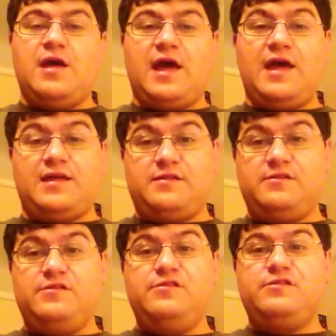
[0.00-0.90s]

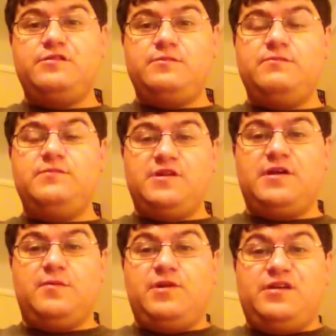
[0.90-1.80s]
And just, you
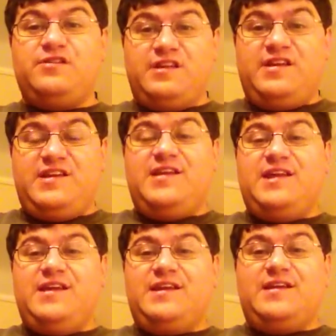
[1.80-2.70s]
know, because it didn't
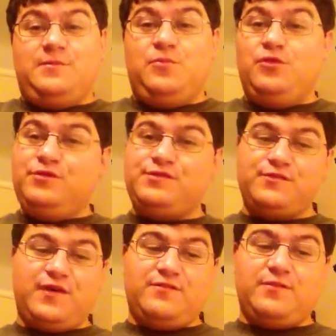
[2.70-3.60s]
need any more
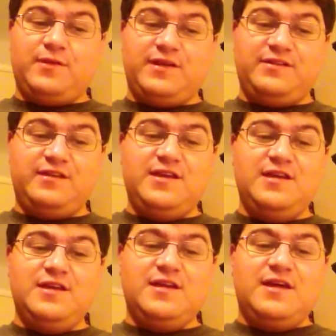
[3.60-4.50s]
survivability,
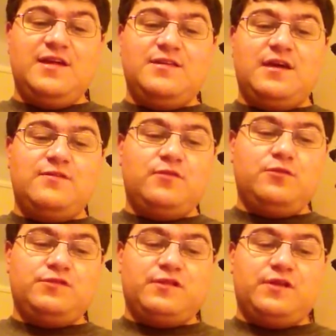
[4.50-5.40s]
they've
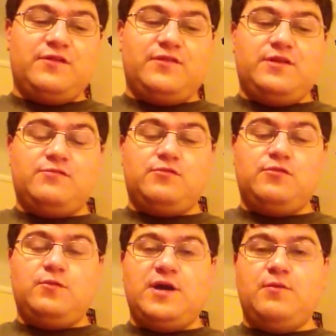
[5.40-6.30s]
also given it a rule
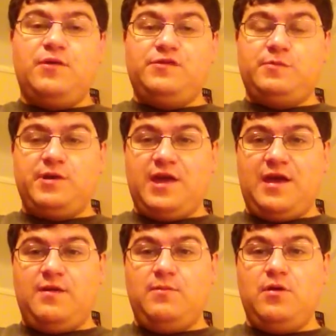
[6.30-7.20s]
where once per
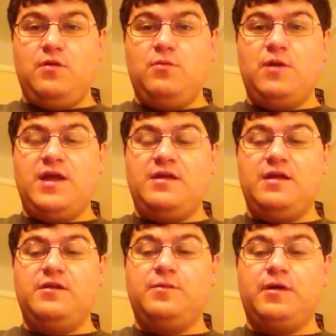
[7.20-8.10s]
game, when
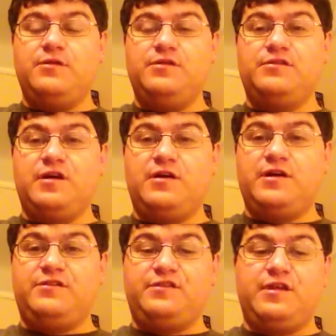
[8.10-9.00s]
an opponent
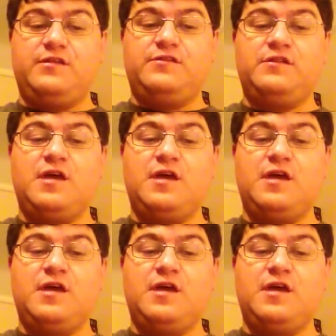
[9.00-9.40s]
targets it,